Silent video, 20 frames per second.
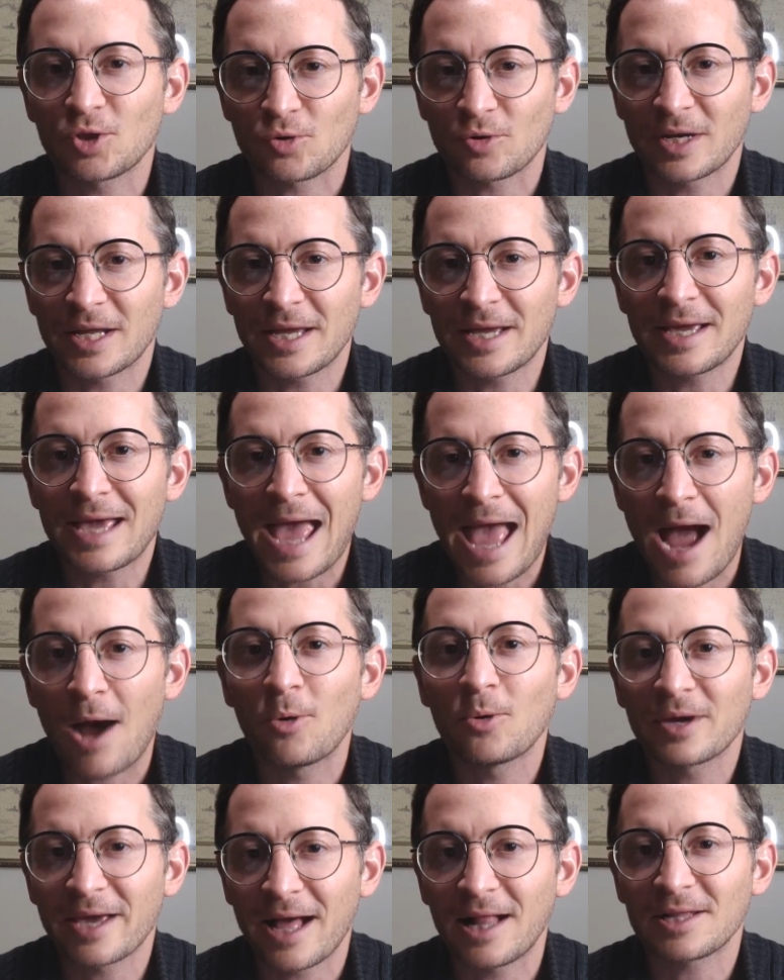learning
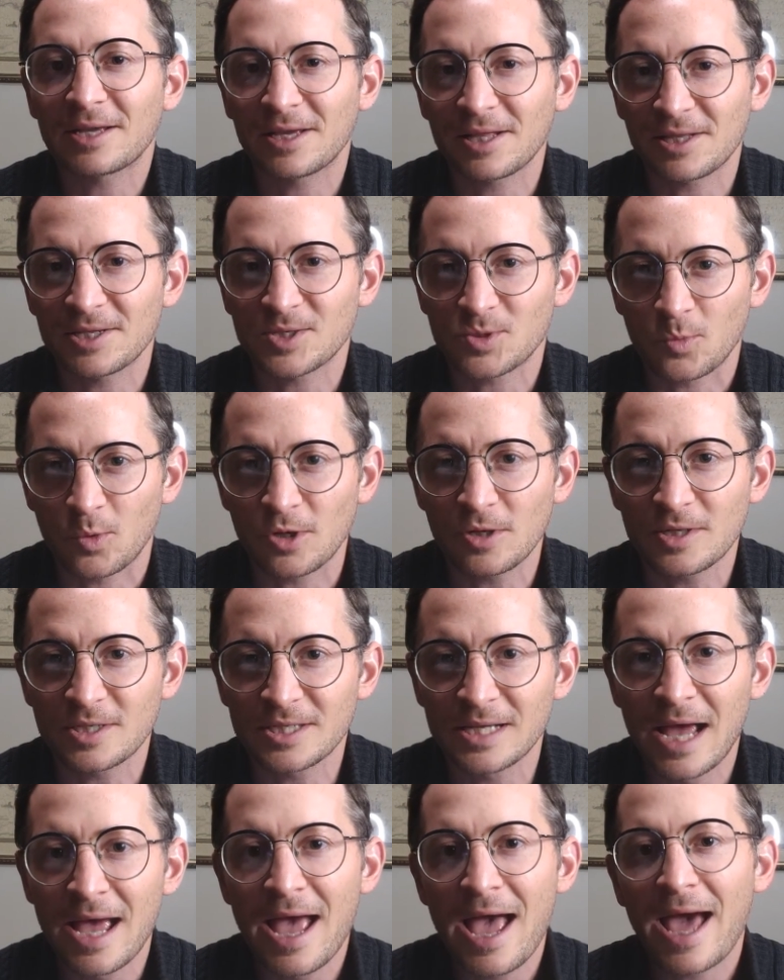how calculus
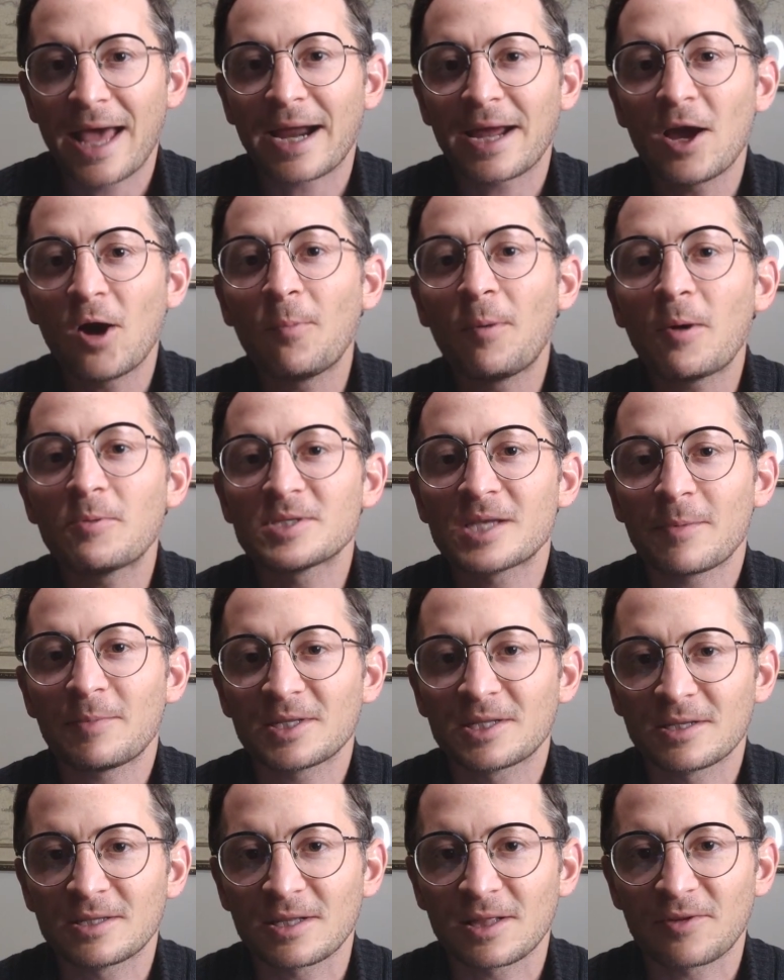works, and I hope I was able
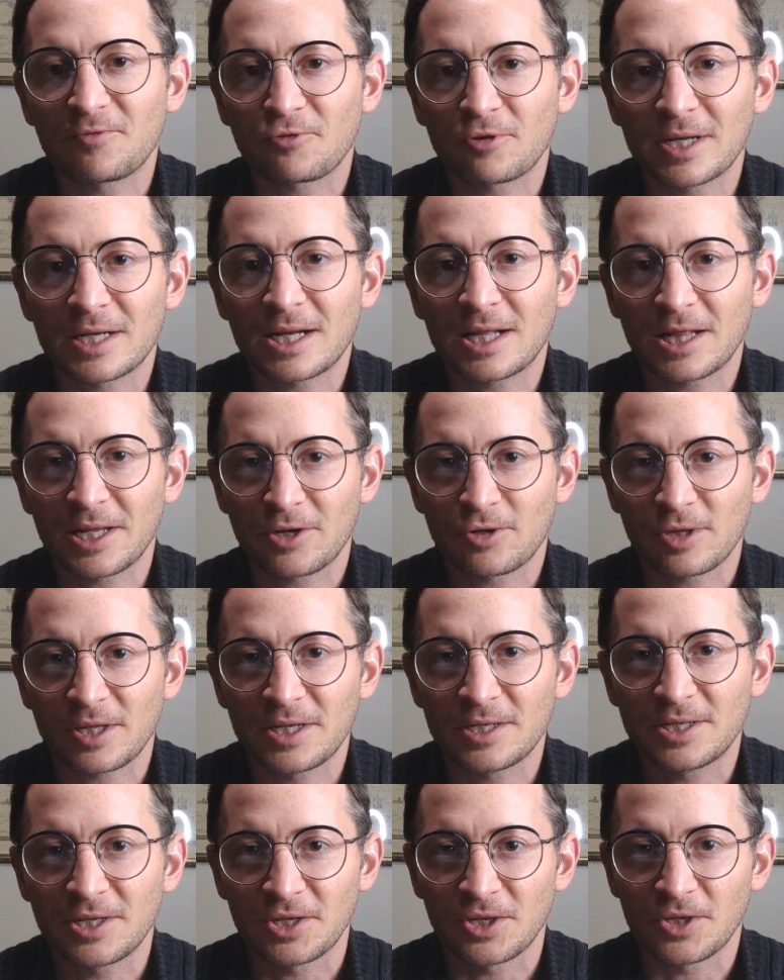to deliver it
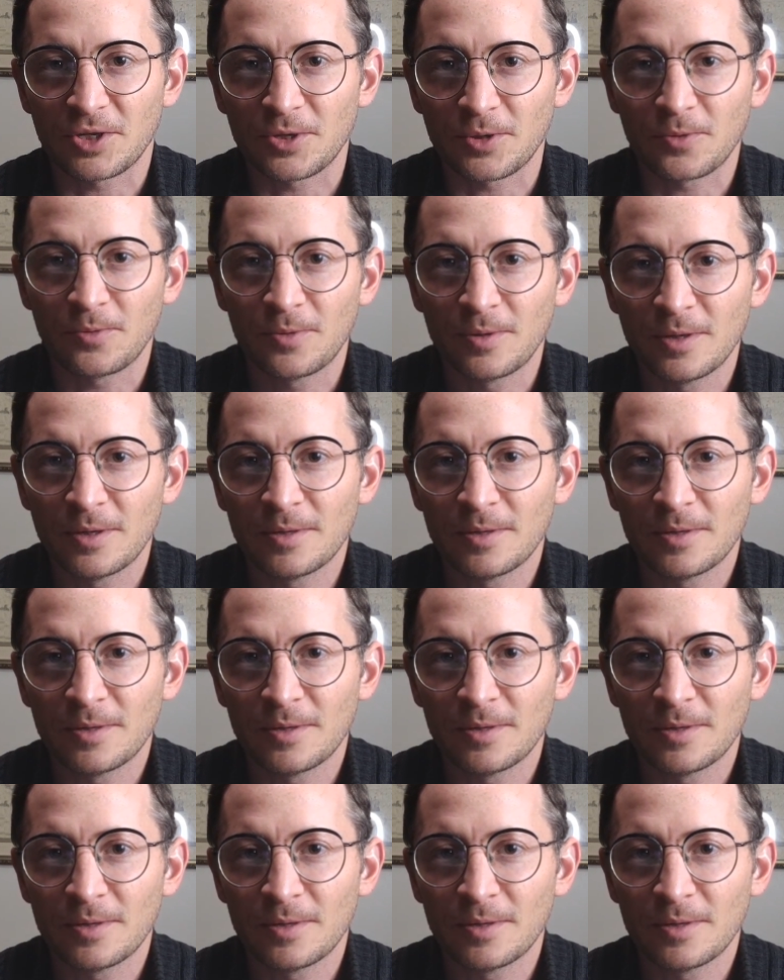clearly to you.